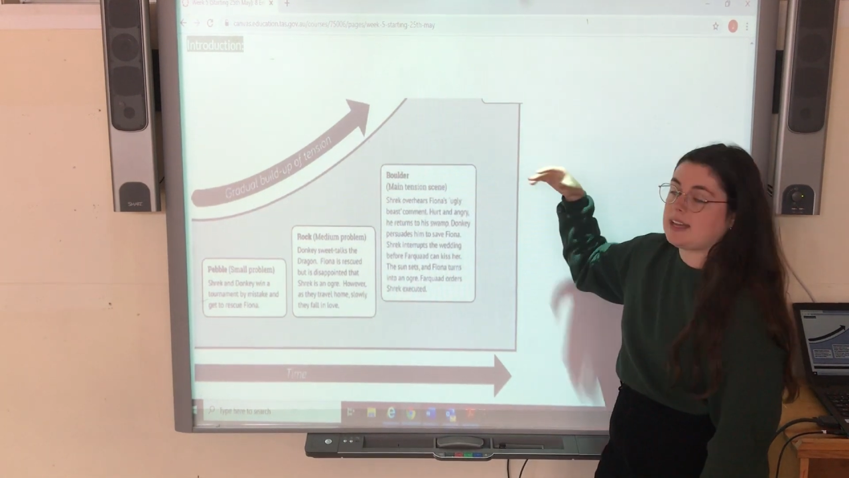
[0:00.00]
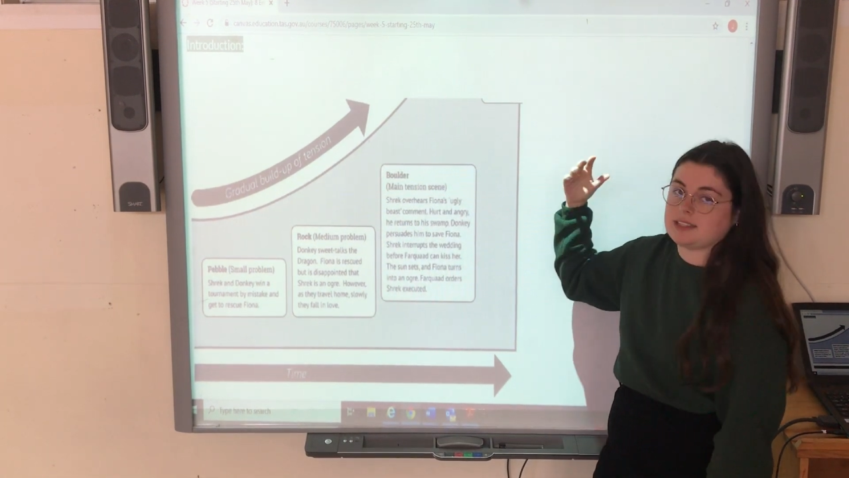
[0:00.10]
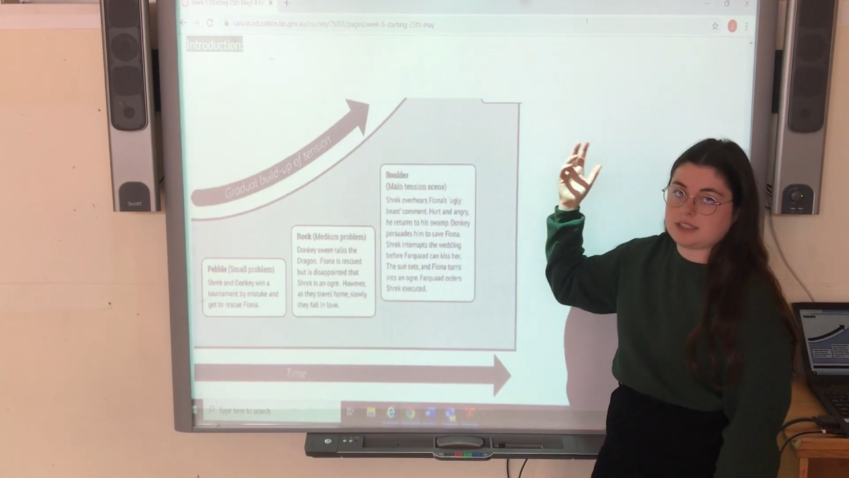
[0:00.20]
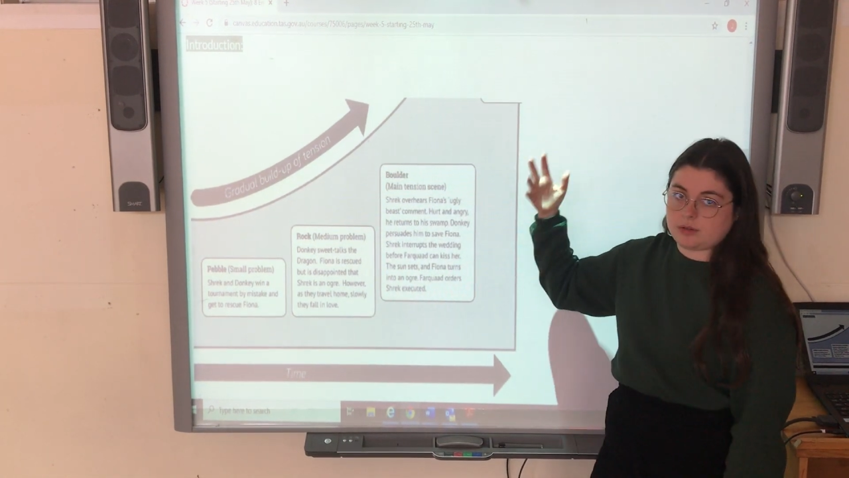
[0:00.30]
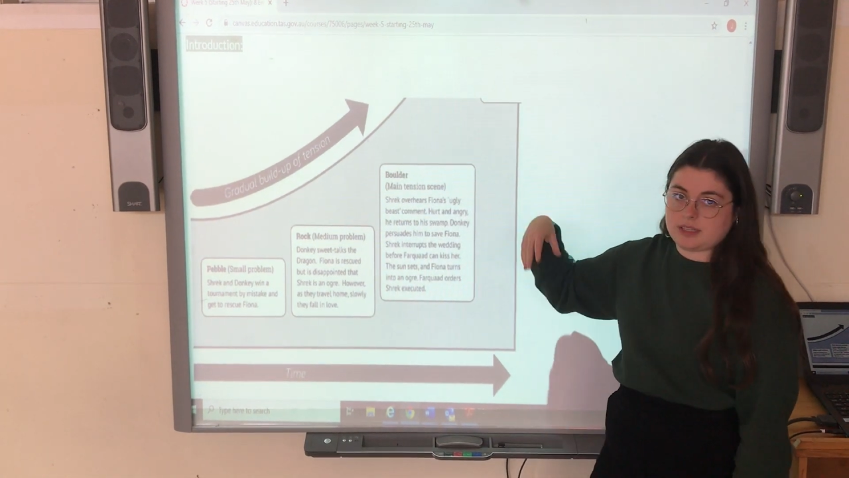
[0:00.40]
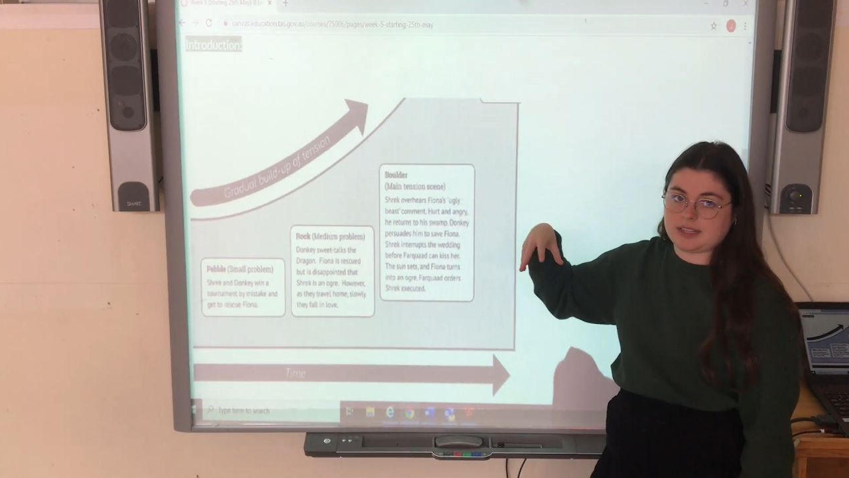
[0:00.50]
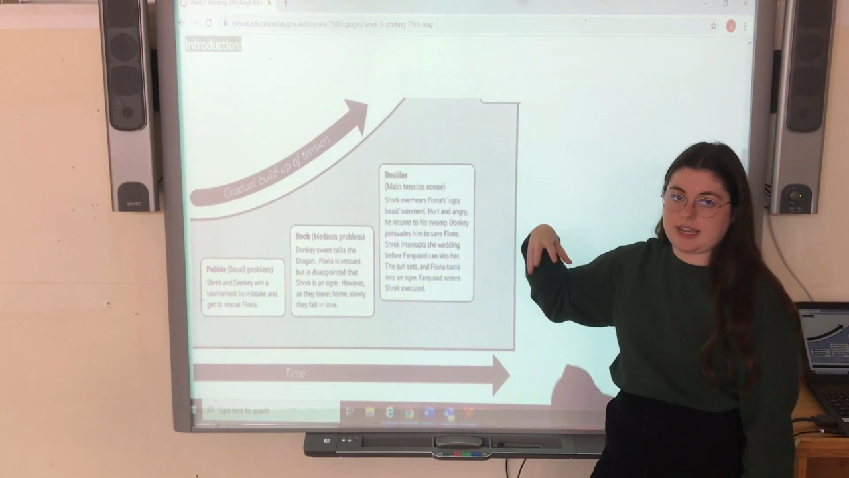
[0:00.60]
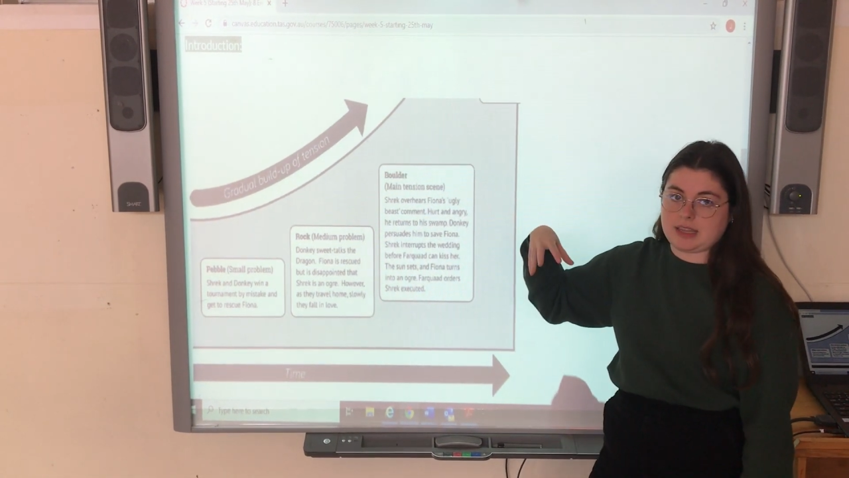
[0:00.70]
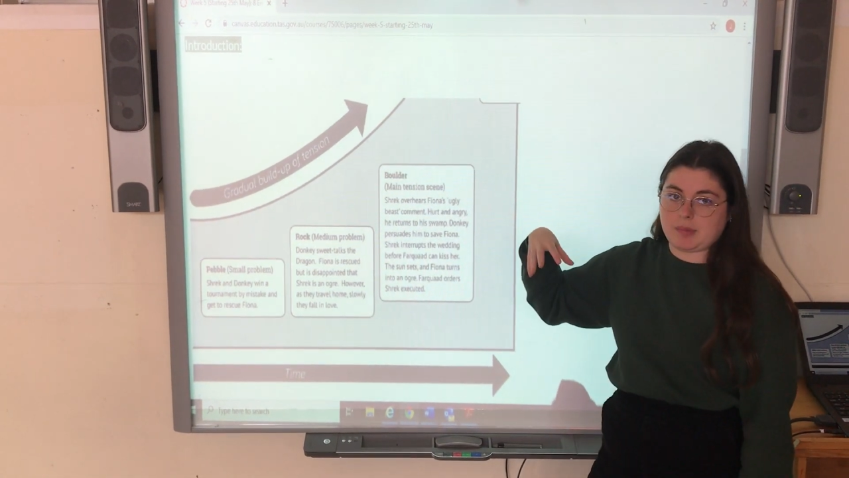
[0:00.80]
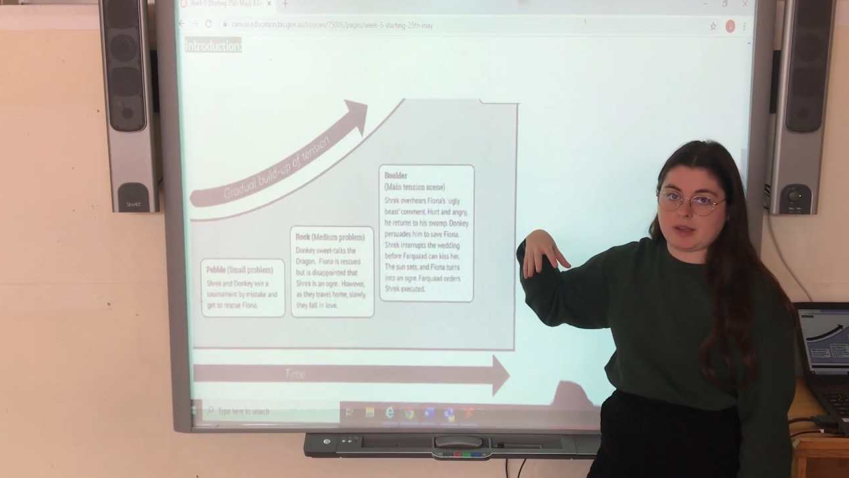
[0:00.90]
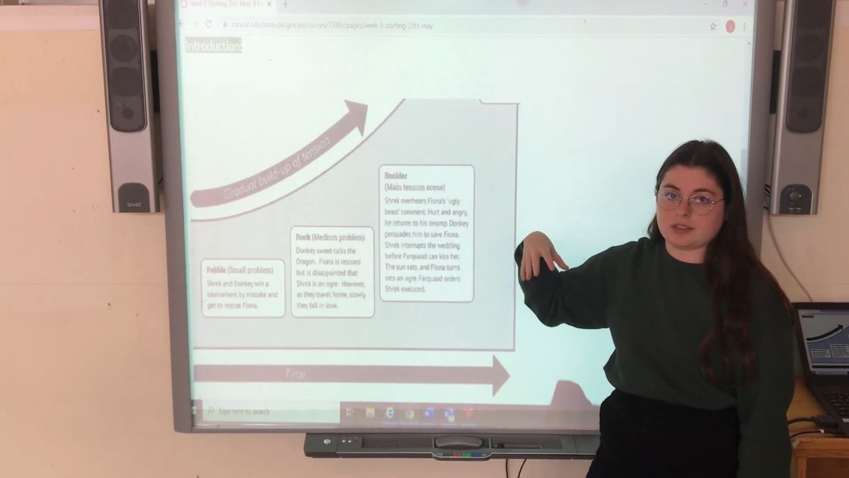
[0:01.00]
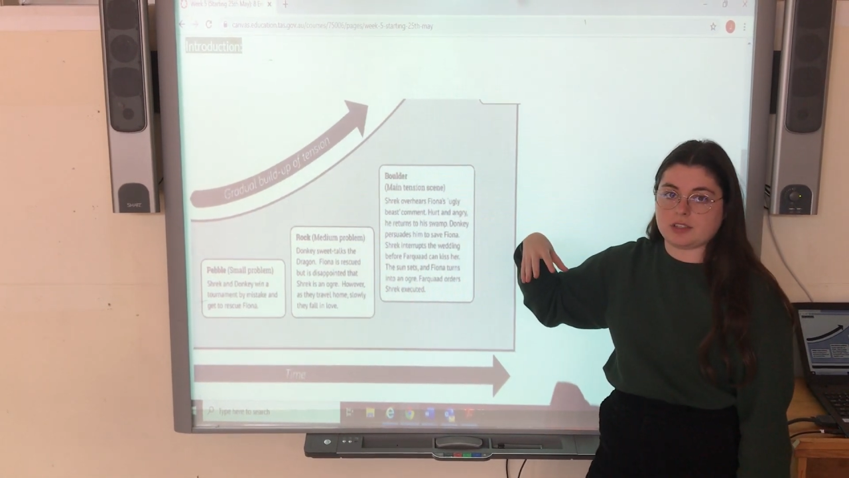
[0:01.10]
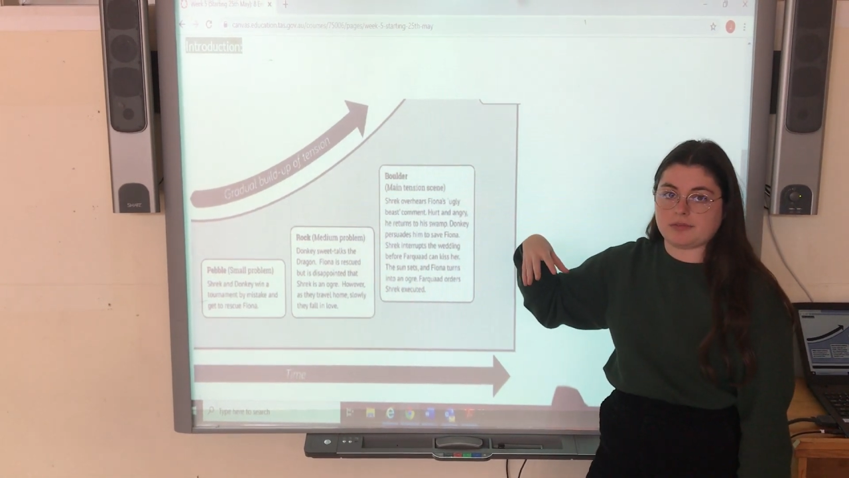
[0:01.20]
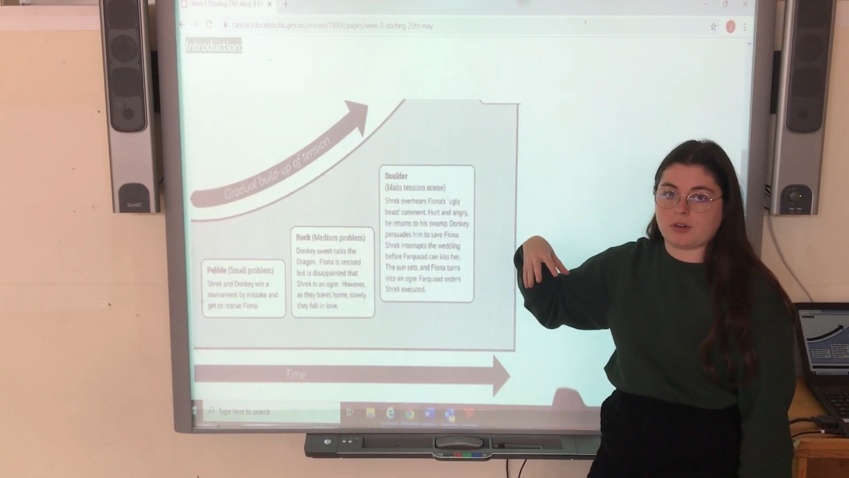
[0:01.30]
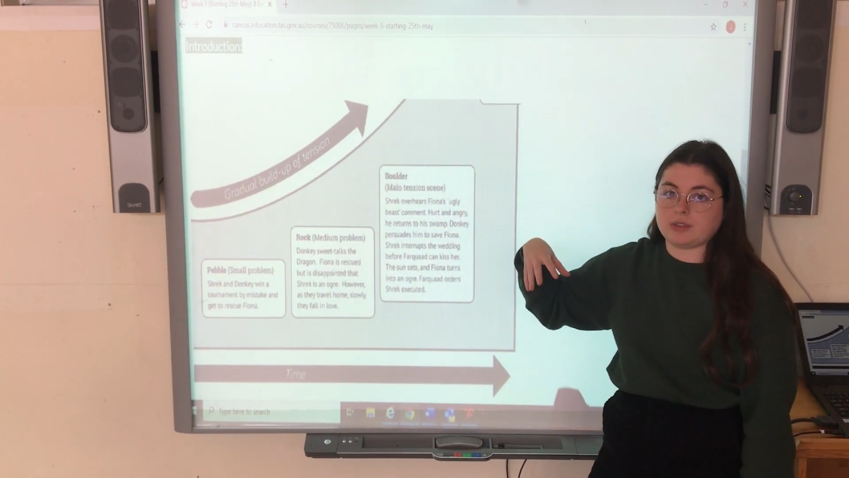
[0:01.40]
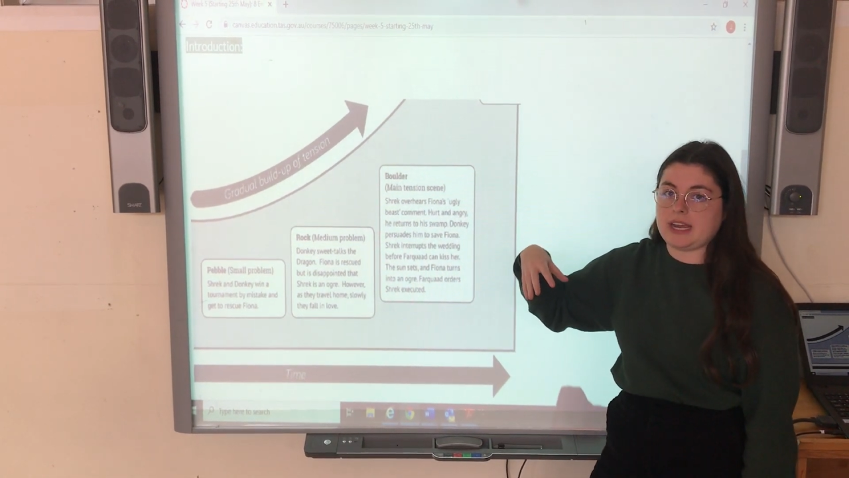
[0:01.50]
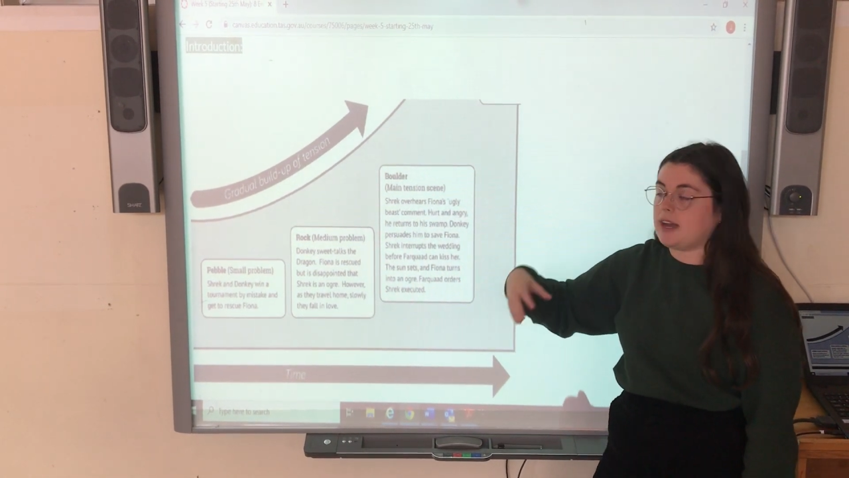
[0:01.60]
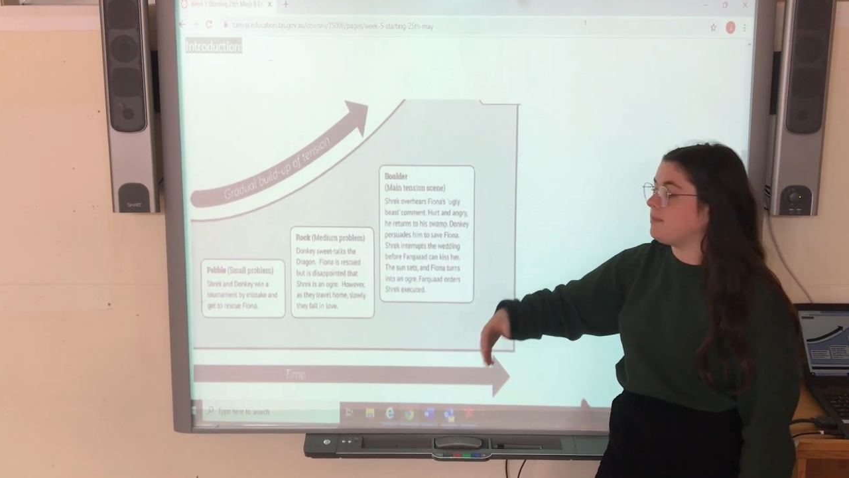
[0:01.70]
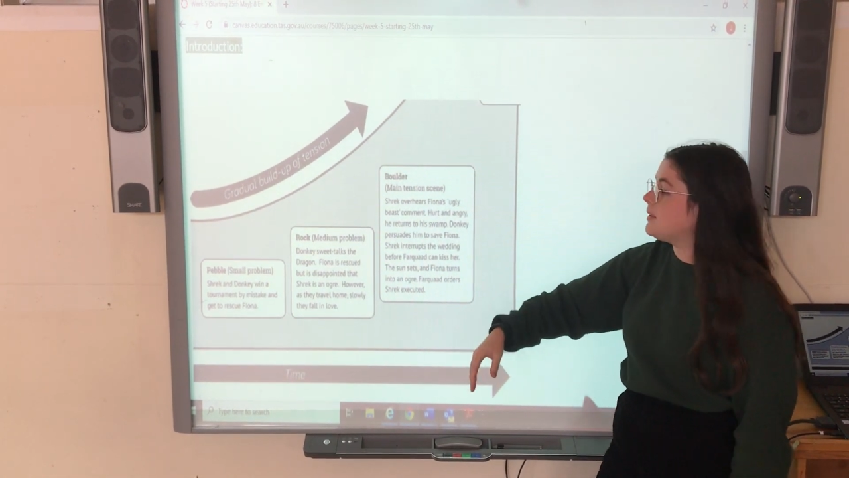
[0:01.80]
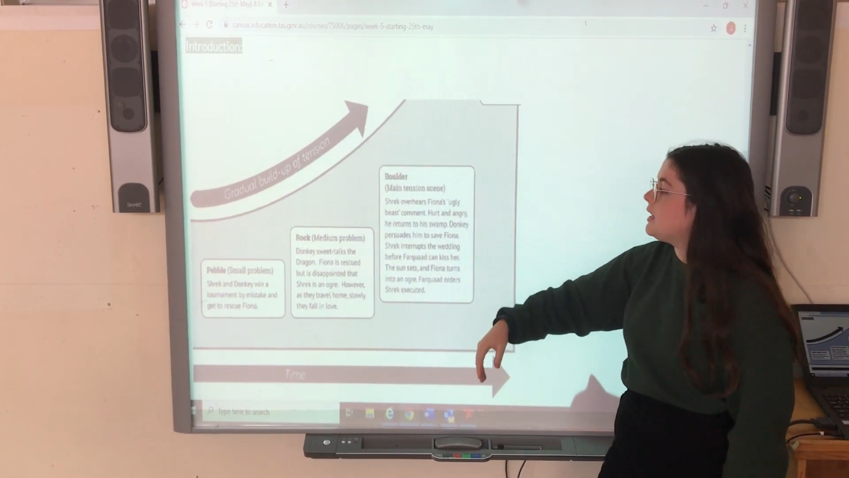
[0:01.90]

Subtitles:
that still doesn't get the person to fall down.